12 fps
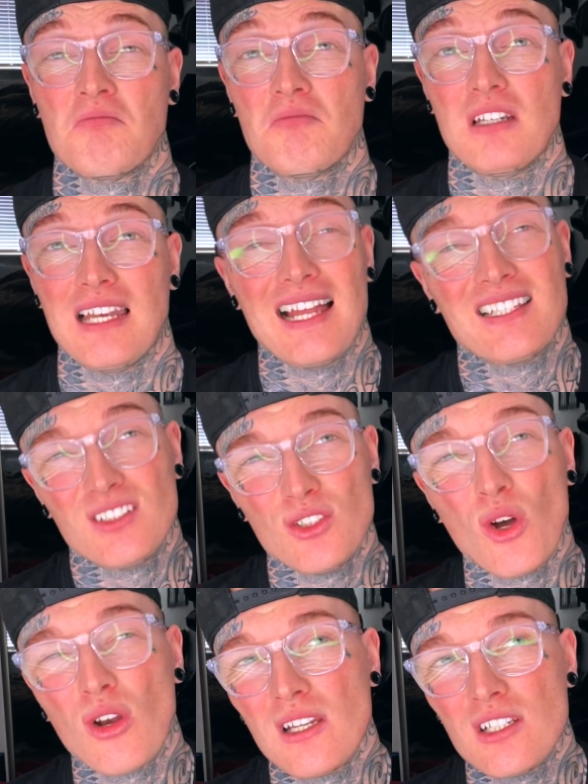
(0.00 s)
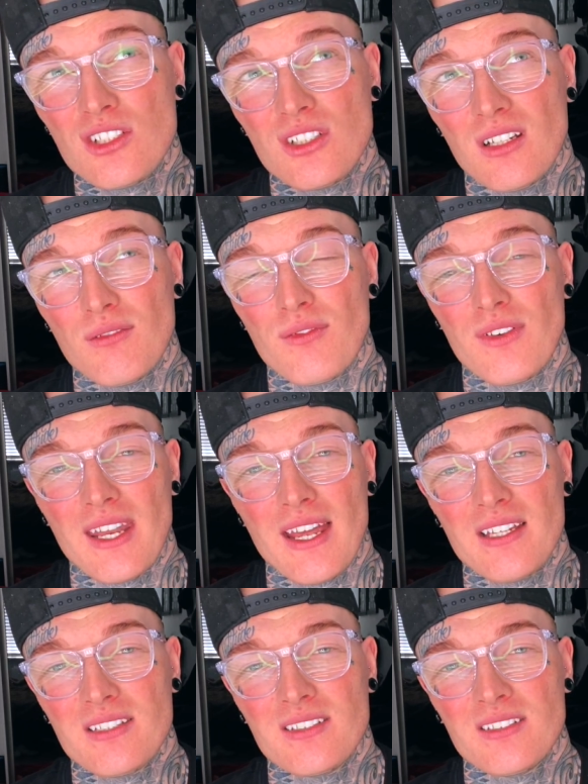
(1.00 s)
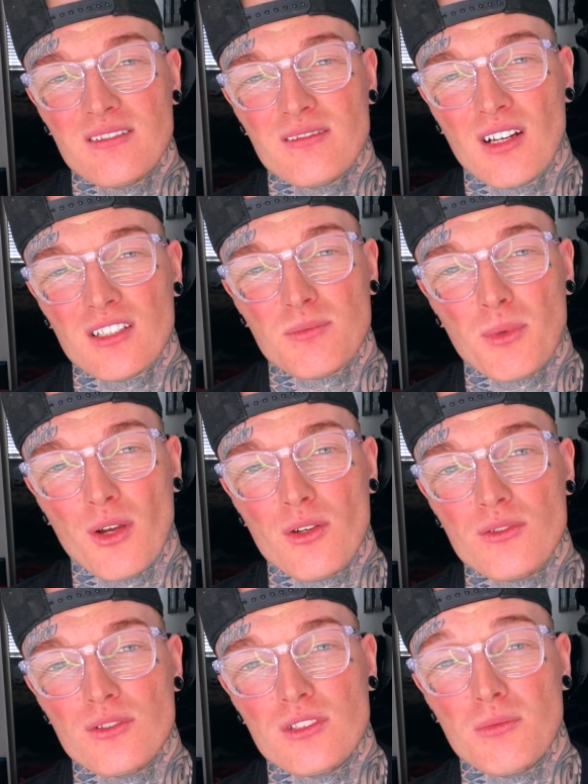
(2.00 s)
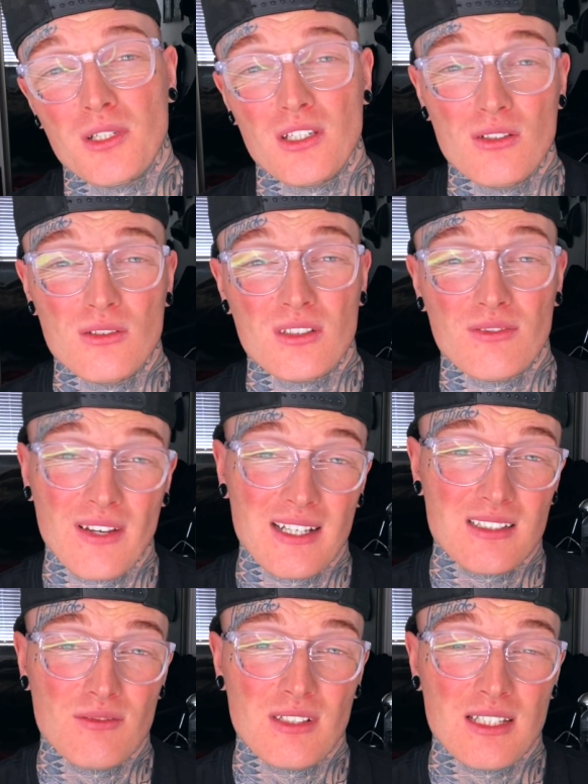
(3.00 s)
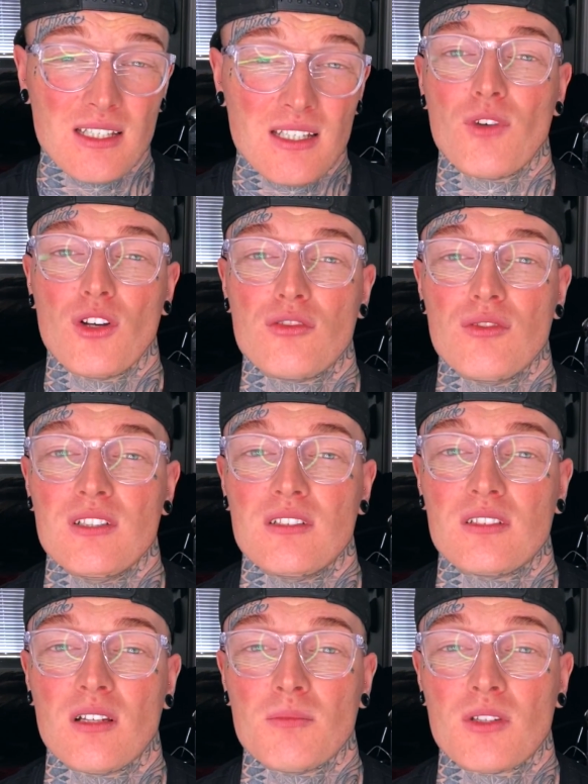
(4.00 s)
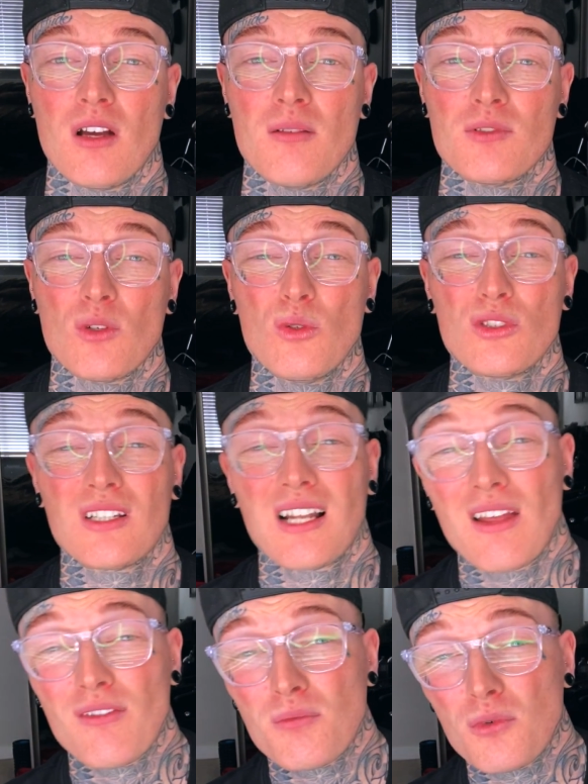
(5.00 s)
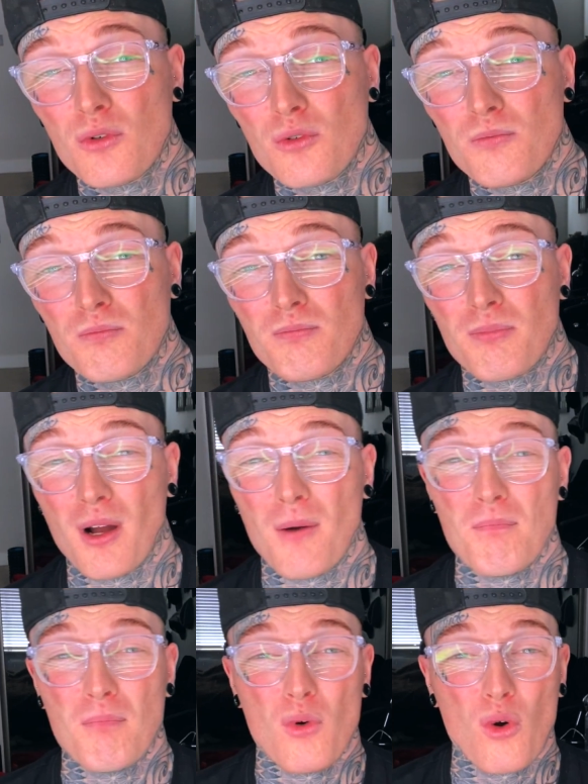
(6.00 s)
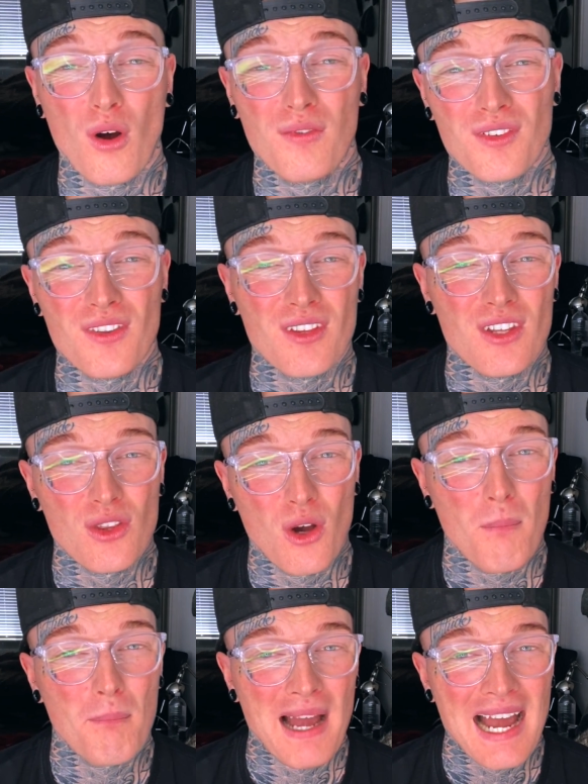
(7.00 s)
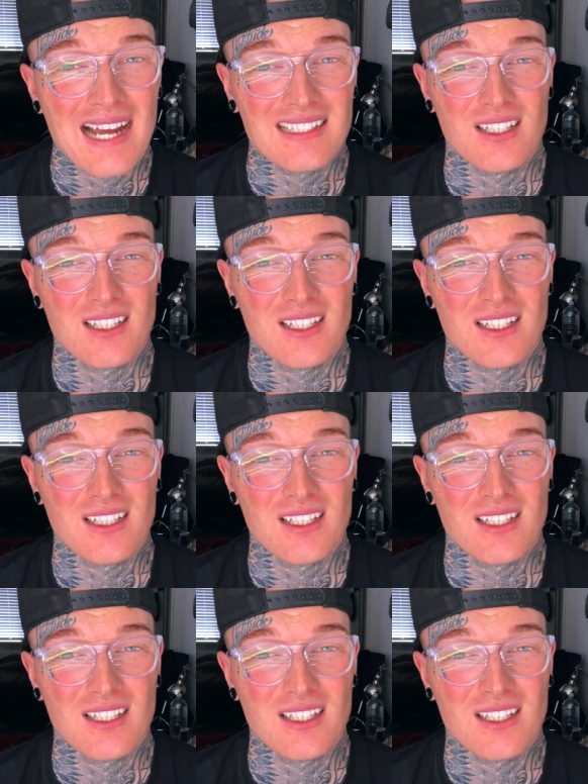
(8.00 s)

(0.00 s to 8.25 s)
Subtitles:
less knowledge and finesse, I suppose, to be used effectively. Rotaries are sometimes autoclavable, but more often than not bagged